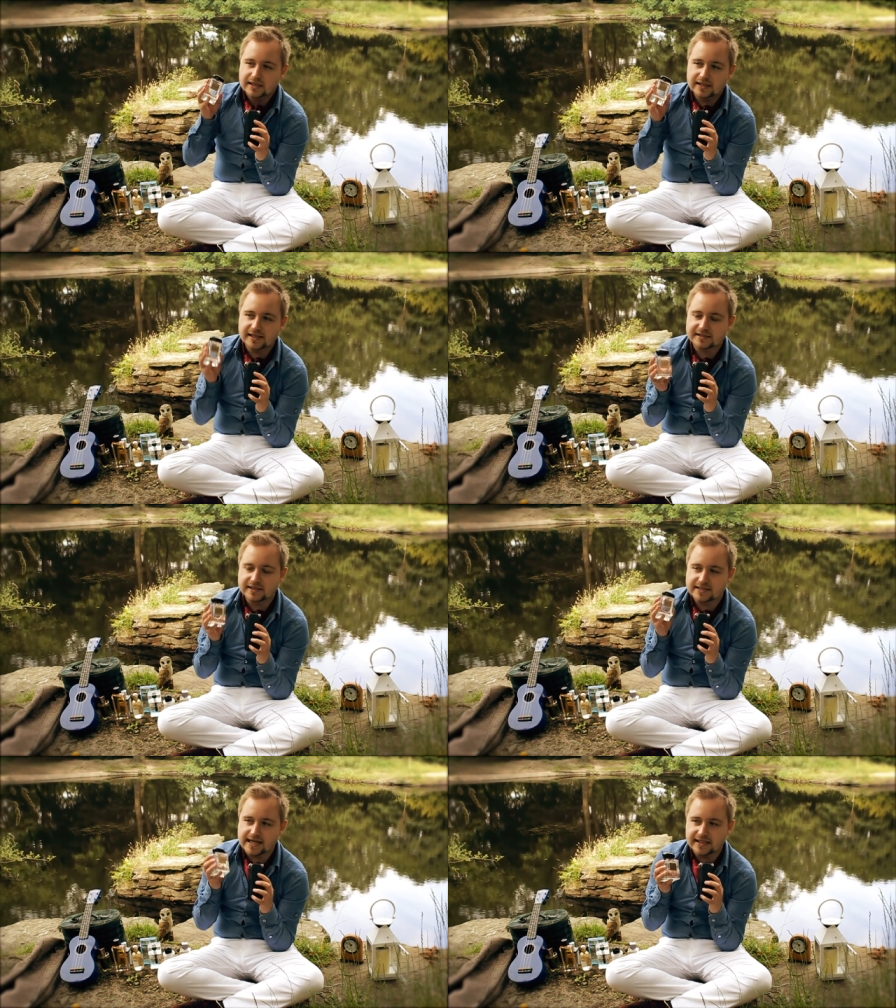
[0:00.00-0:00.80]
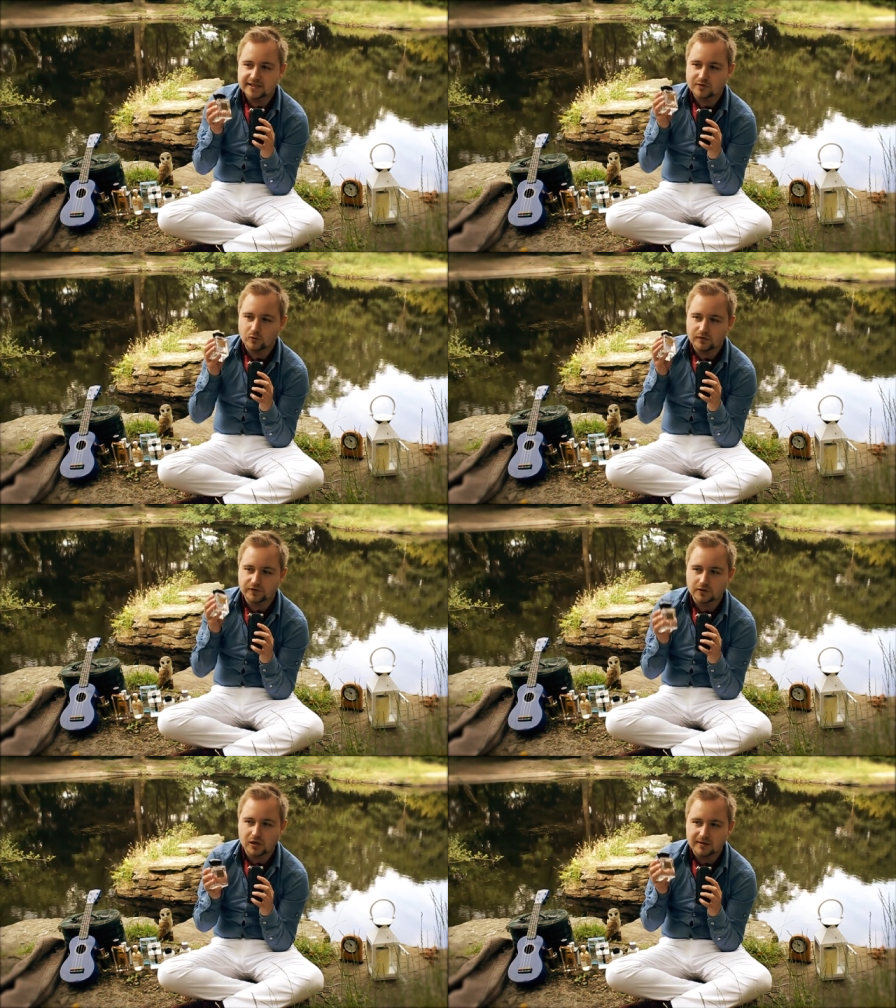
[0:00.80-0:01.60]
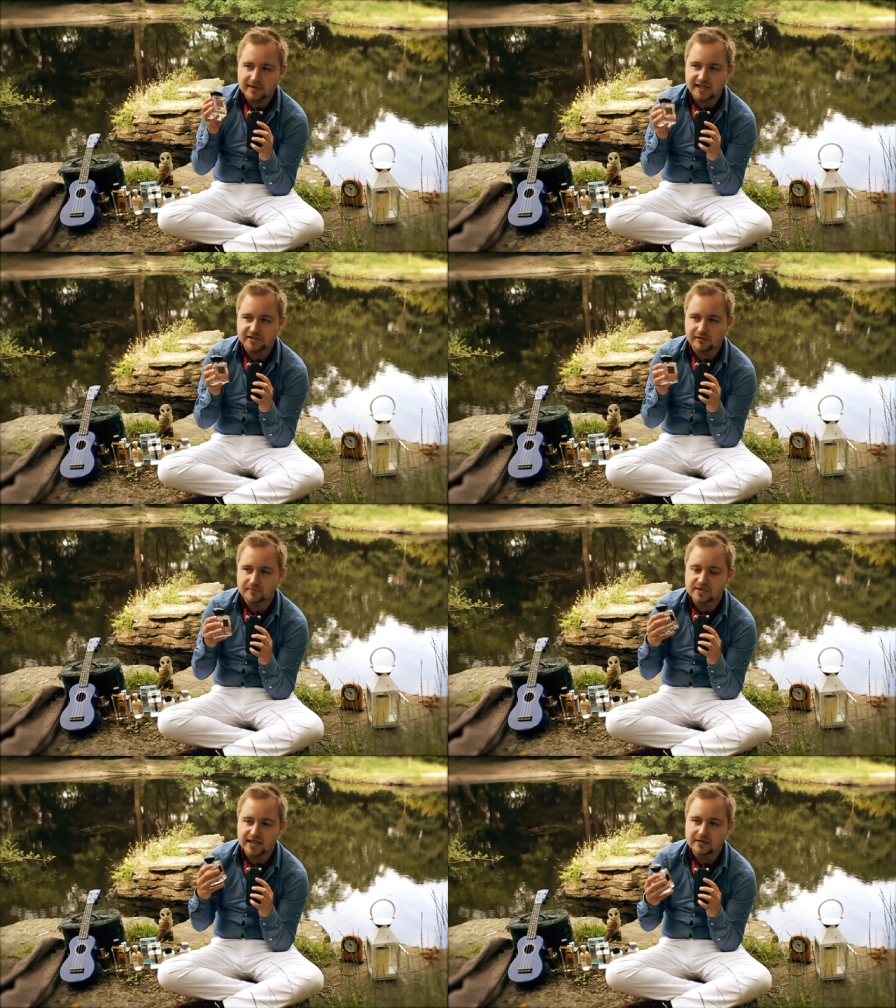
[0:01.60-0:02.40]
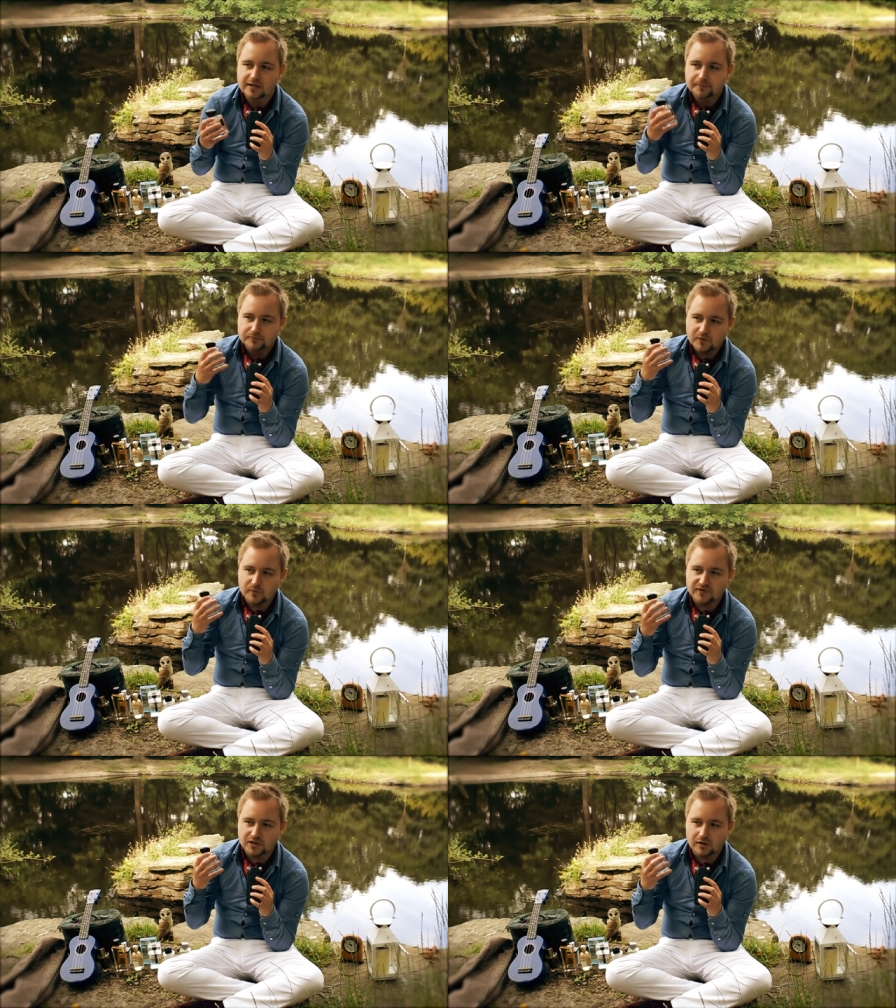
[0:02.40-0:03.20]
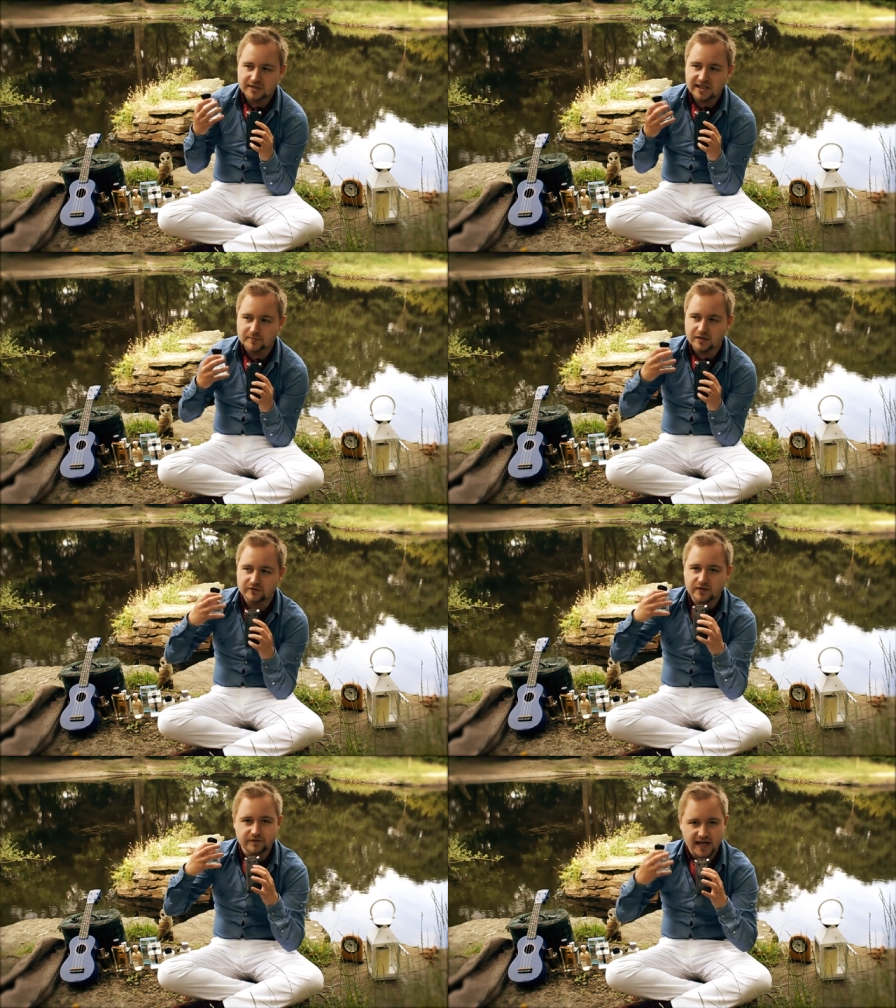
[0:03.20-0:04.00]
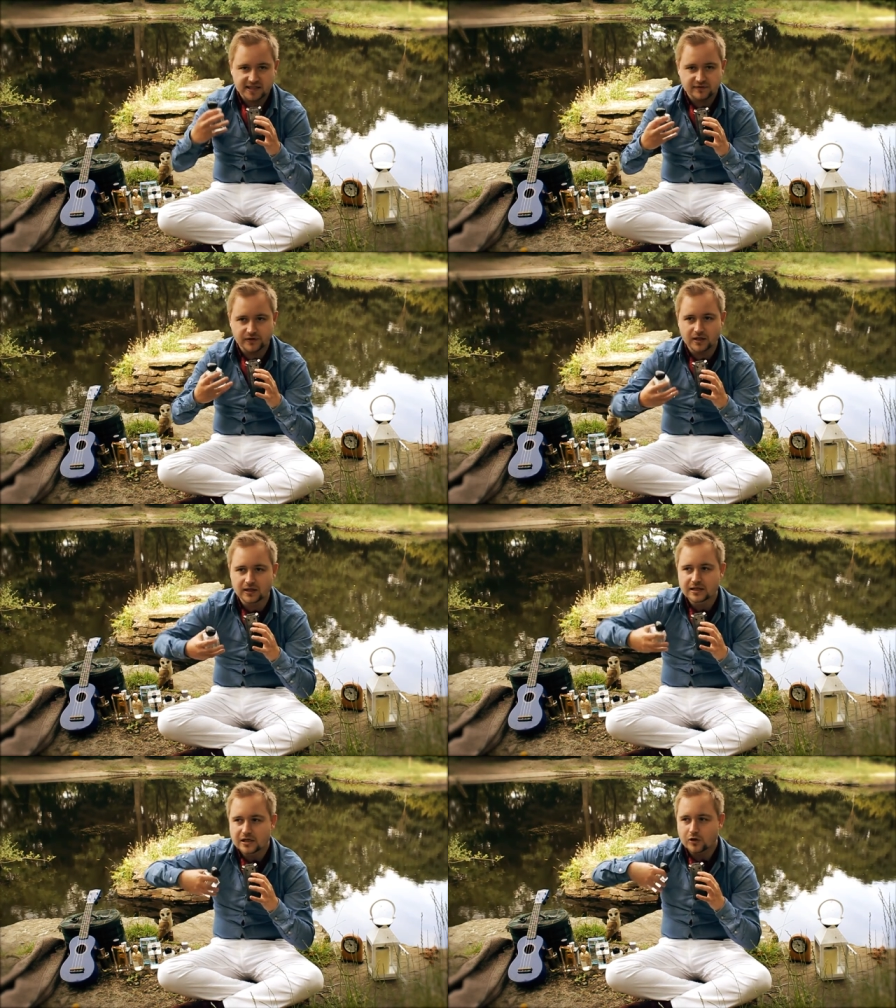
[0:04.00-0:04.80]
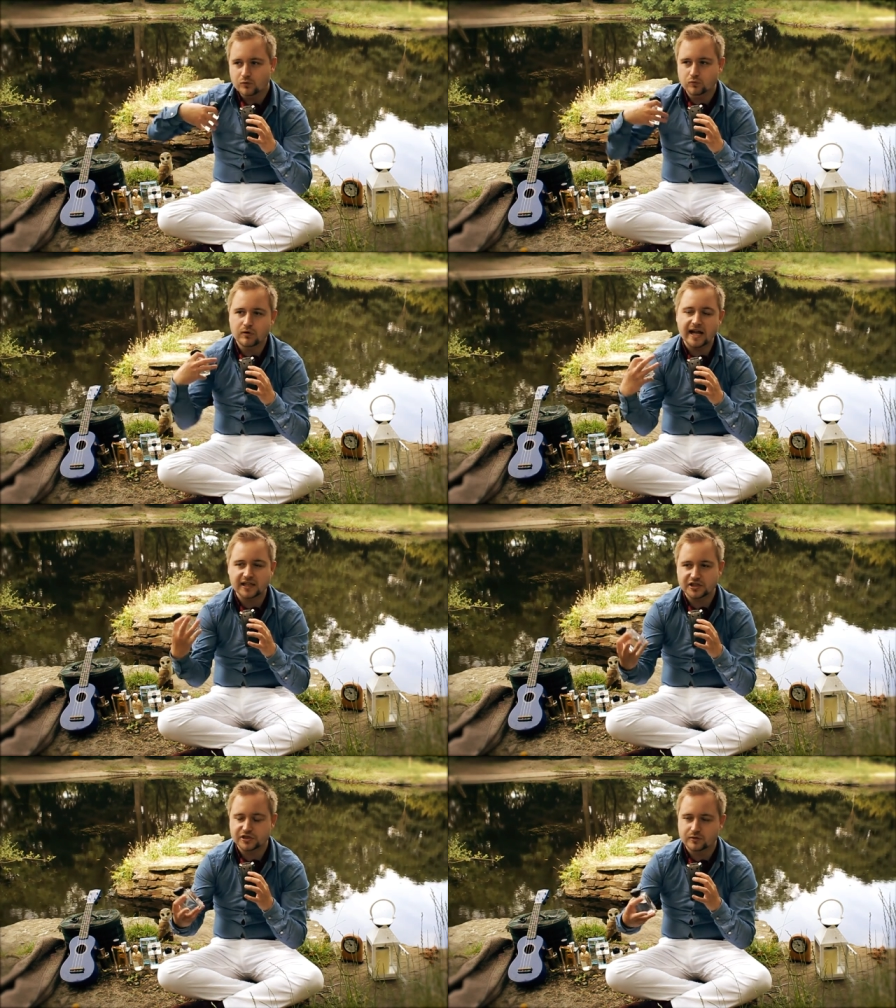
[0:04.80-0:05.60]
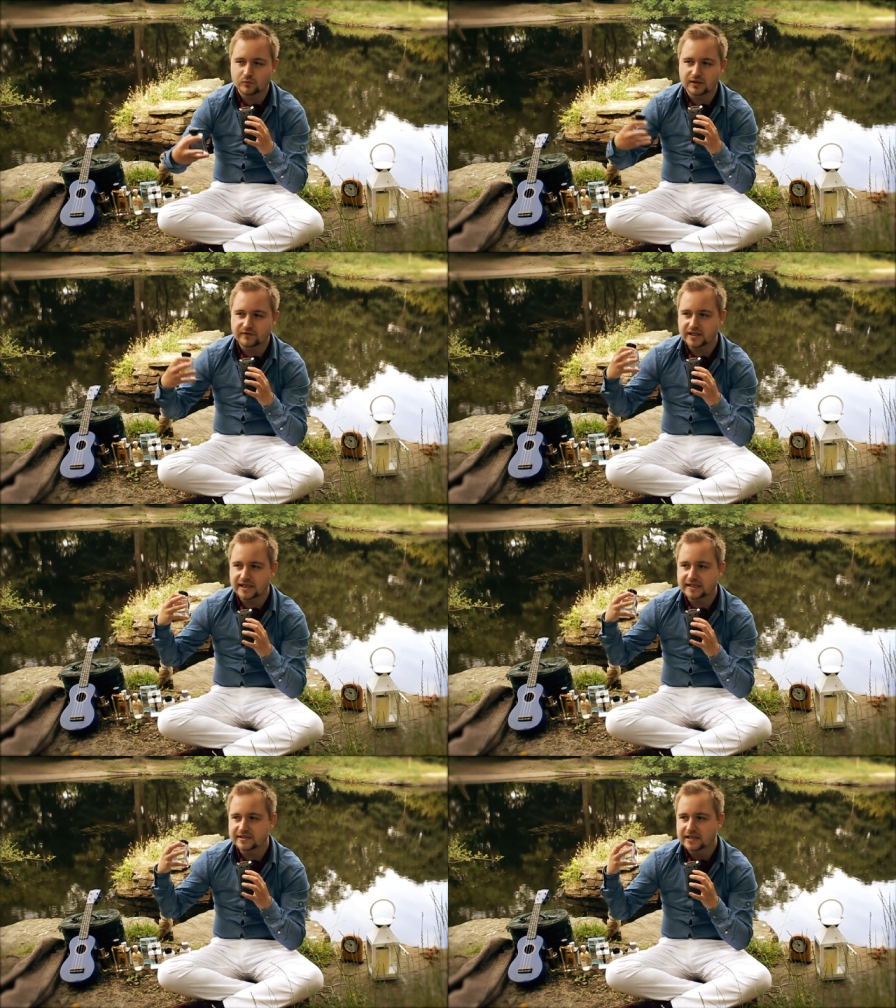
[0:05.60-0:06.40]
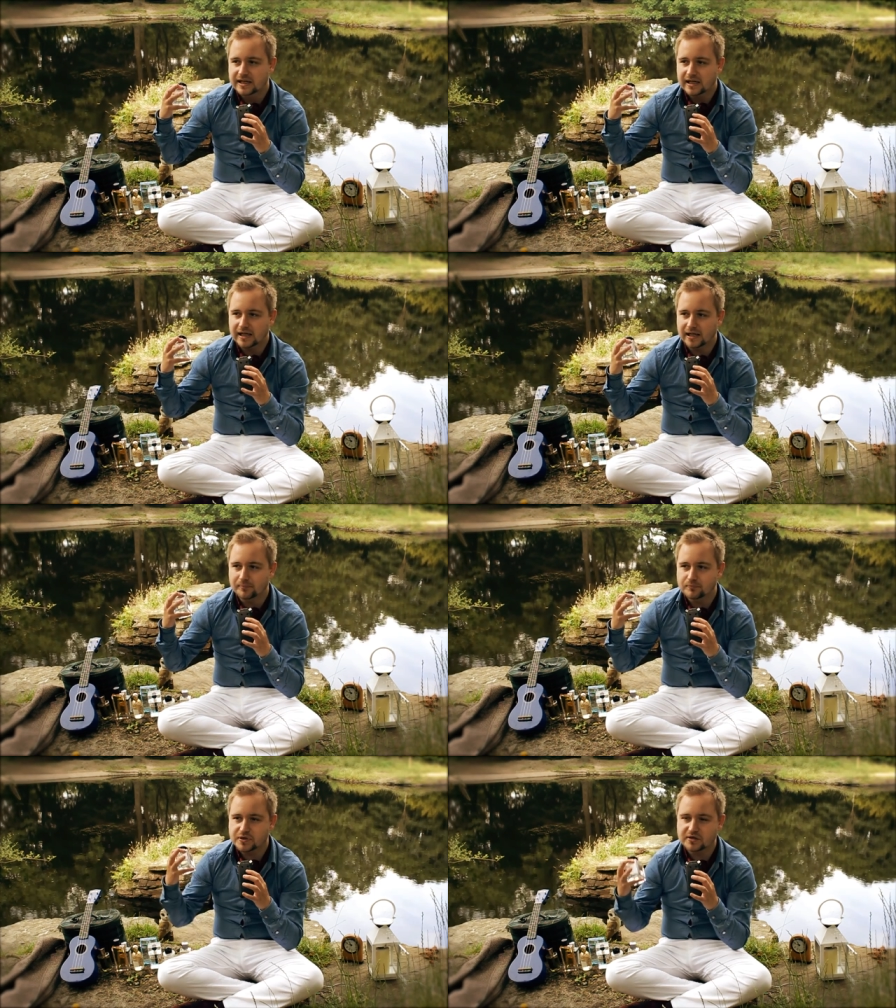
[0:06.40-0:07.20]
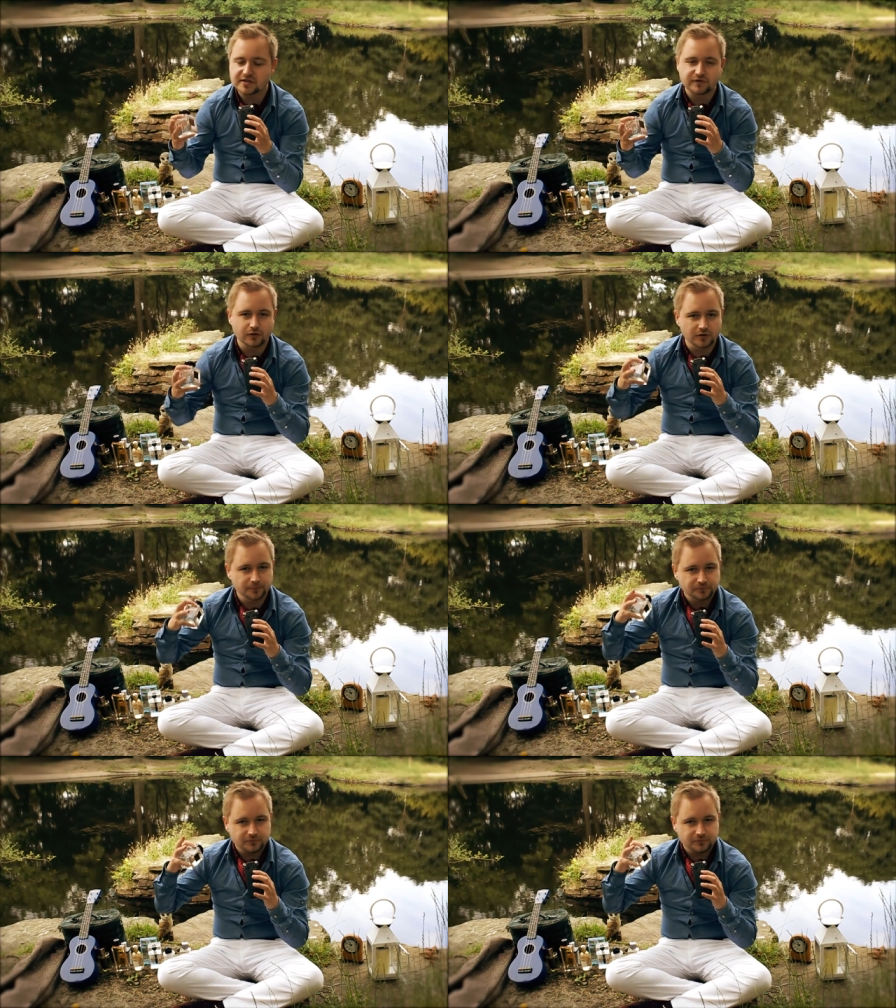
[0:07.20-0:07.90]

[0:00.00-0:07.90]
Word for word: This takes what Bvlgari Man Extreme did with the concept of the vetiver, relished with these um, beautiful.